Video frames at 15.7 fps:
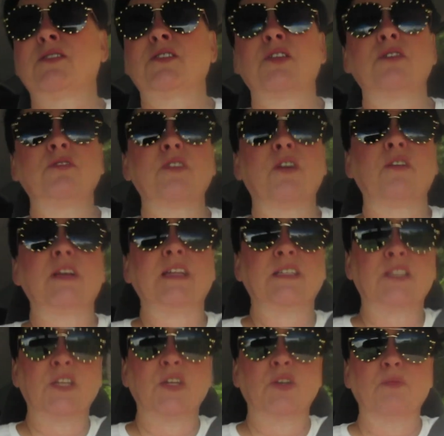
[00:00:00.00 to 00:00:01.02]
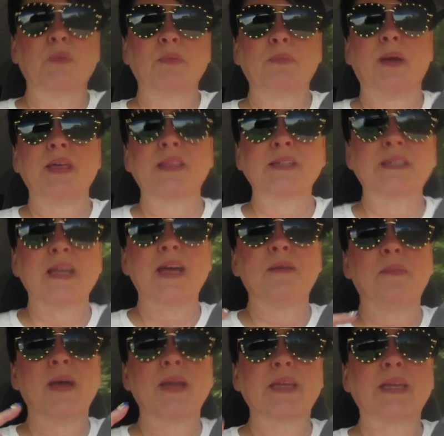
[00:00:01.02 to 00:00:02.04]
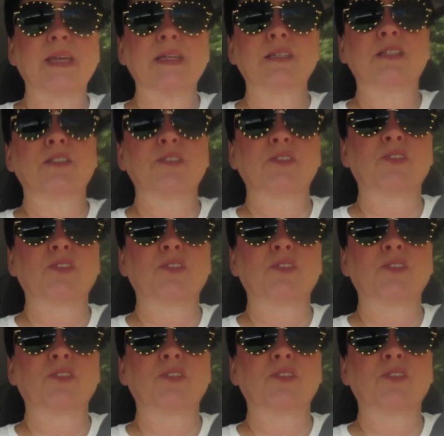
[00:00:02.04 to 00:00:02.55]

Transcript: 2.32, but by the time I get to the